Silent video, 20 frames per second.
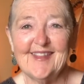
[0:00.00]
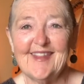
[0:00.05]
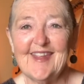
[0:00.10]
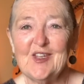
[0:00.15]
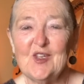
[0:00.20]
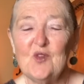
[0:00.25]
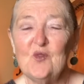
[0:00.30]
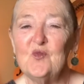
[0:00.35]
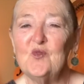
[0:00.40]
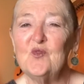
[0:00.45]

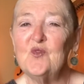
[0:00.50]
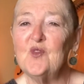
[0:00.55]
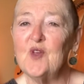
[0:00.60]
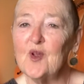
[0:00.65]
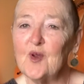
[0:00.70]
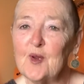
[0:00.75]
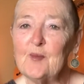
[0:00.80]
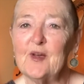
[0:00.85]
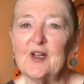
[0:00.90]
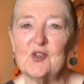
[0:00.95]
Thank you
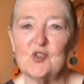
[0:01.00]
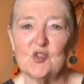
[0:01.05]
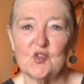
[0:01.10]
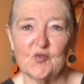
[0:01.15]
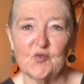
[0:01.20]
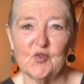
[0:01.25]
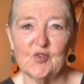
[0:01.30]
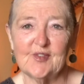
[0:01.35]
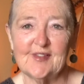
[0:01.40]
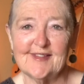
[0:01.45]
very much
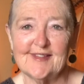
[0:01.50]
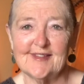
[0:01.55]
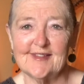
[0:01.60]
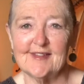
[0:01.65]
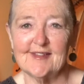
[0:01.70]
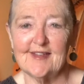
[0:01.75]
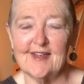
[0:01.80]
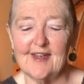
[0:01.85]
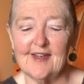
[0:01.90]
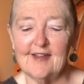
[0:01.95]
for
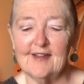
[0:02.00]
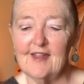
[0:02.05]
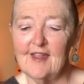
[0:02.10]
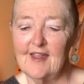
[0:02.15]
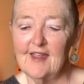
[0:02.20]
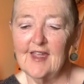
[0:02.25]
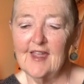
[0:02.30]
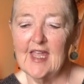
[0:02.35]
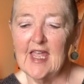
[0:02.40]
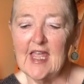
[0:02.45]
listening.
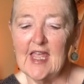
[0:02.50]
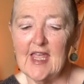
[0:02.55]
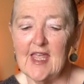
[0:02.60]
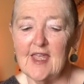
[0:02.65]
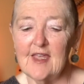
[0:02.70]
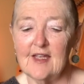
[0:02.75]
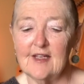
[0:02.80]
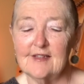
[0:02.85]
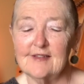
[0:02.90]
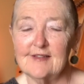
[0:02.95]

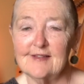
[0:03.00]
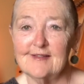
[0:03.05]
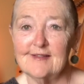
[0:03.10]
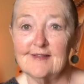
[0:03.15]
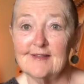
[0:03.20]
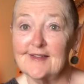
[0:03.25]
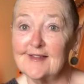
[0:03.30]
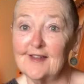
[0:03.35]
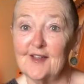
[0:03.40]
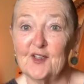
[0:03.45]
And
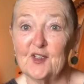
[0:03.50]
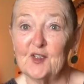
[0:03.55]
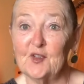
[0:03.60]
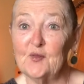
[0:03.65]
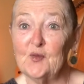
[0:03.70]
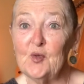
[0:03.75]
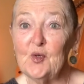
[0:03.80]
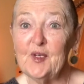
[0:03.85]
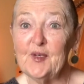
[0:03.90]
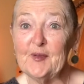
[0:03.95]
Slanka
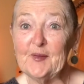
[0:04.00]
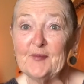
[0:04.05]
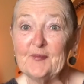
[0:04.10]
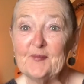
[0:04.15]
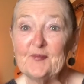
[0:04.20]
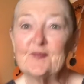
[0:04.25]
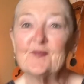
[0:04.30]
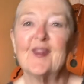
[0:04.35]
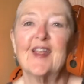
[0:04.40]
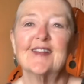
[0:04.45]
Foil.
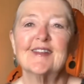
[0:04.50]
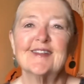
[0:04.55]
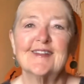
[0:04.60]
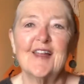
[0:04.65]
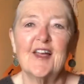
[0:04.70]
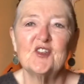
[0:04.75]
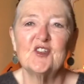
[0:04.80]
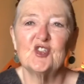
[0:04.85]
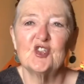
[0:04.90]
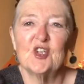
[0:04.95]

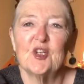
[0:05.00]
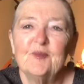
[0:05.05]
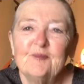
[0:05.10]
Slancha.